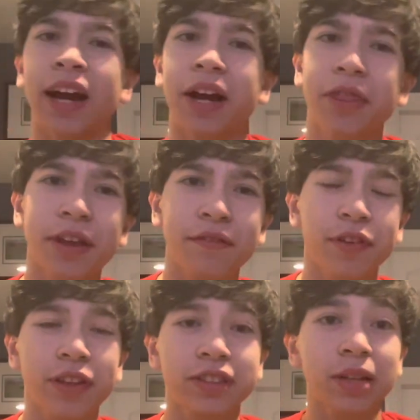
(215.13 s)
I think
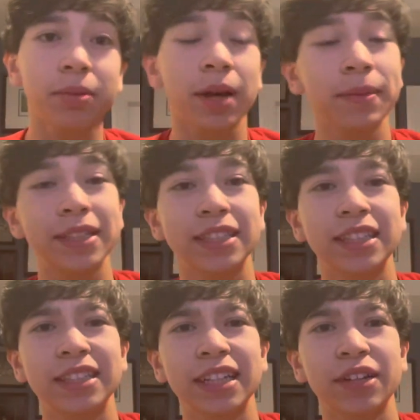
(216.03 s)
for this upcoming
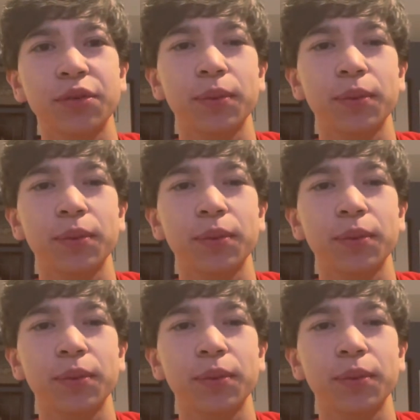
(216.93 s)
season,